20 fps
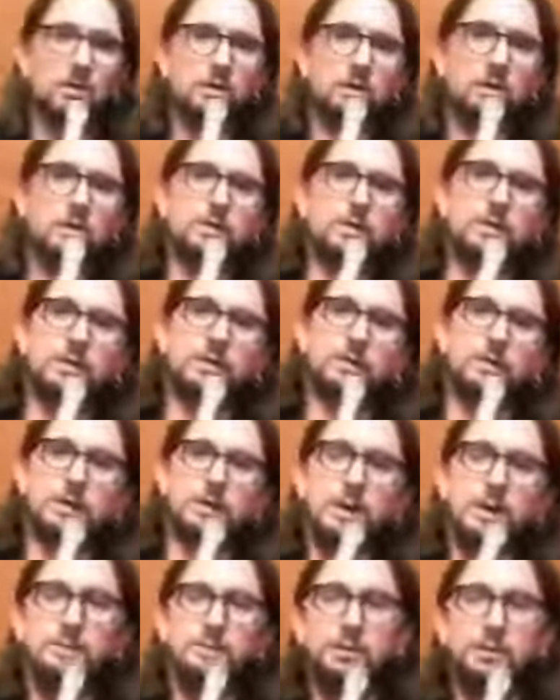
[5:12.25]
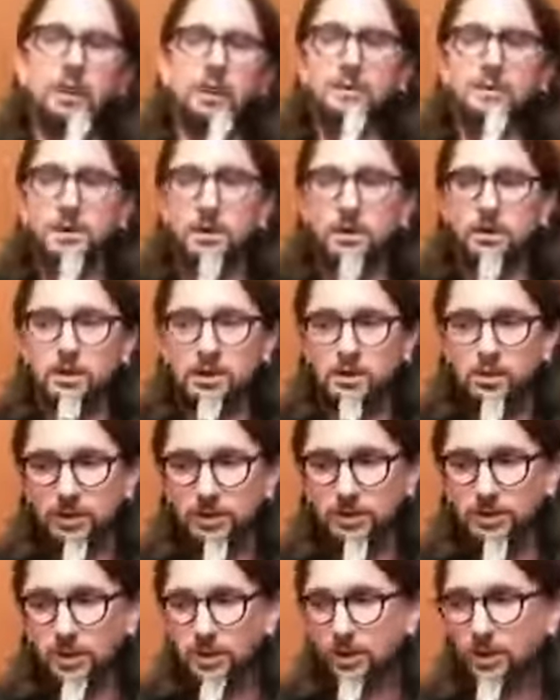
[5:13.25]
We work uh, primarily
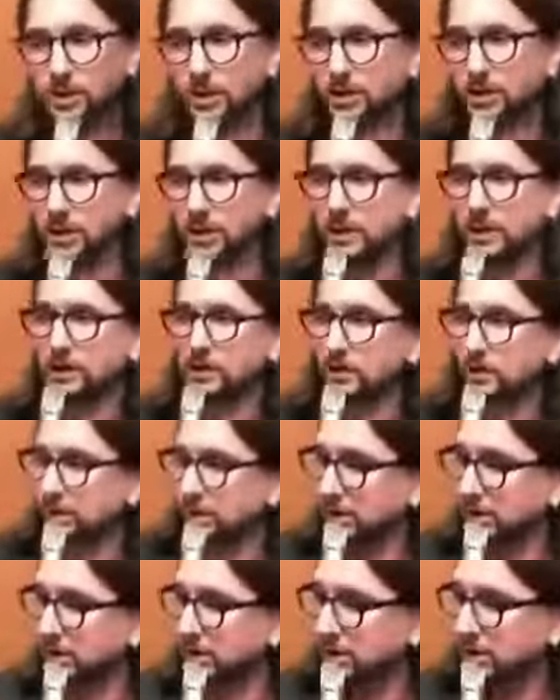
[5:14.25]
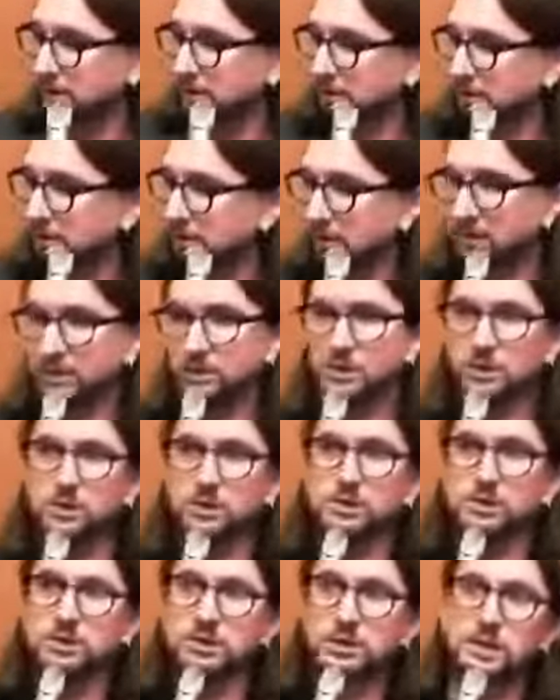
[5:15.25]
with uh, in in in our
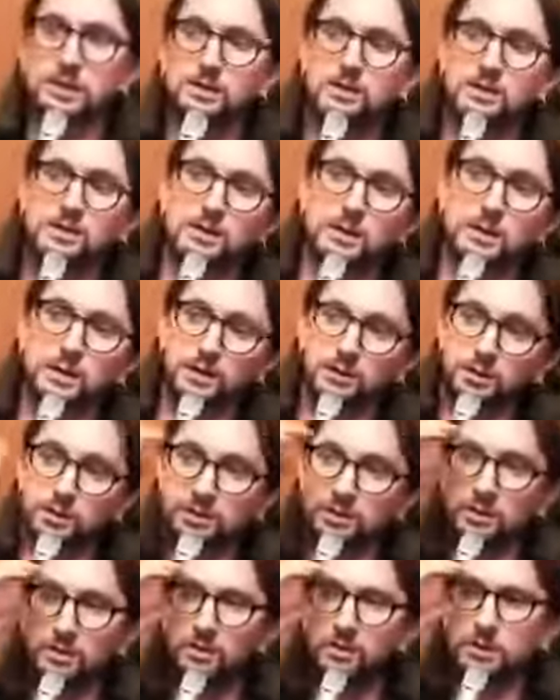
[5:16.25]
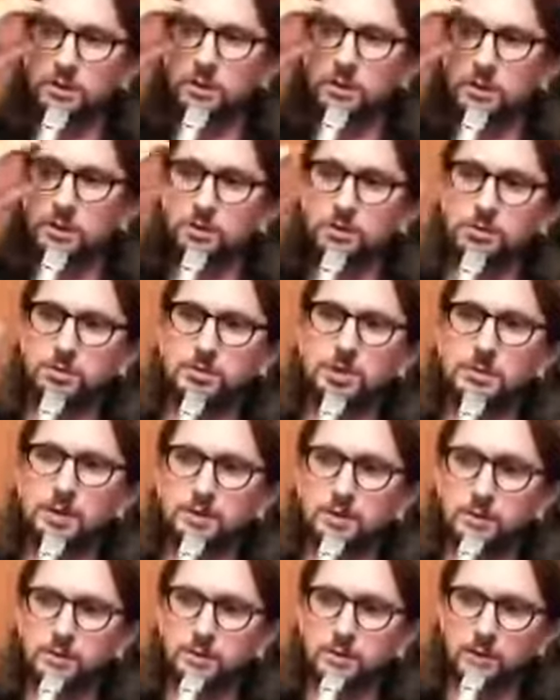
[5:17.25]
church. Yes, uh, with our with the youth
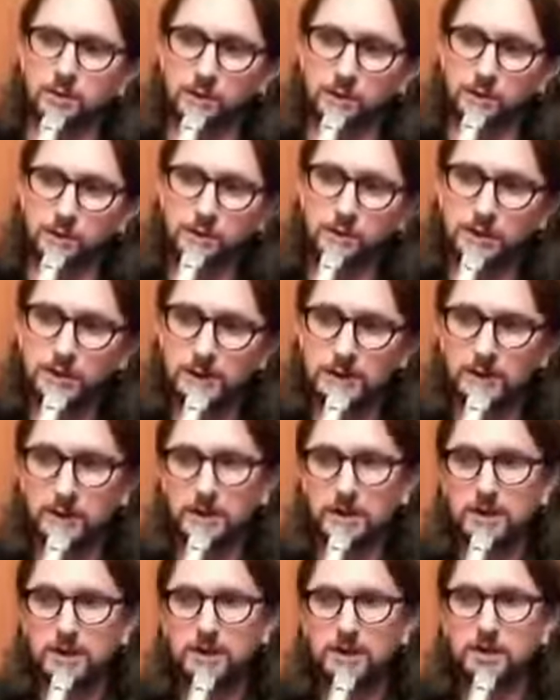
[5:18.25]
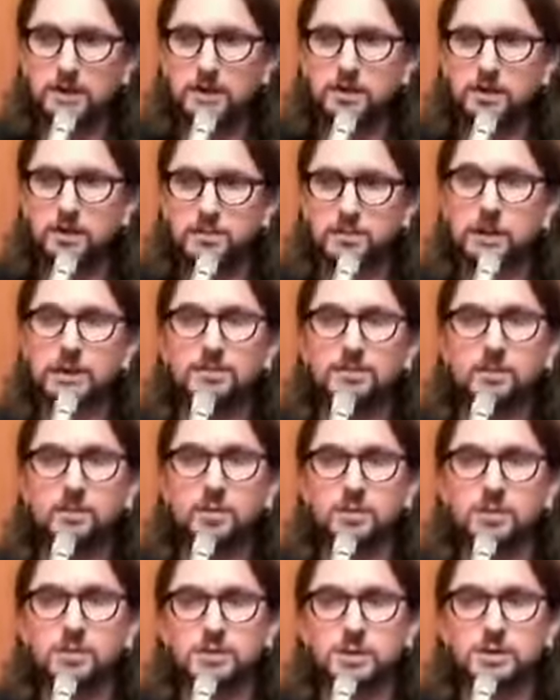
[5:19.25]
primarily is where we spend
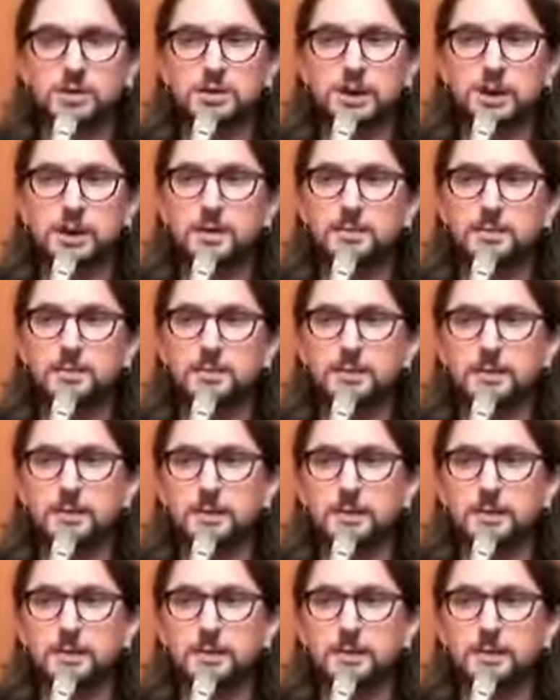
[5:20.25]
most of our time.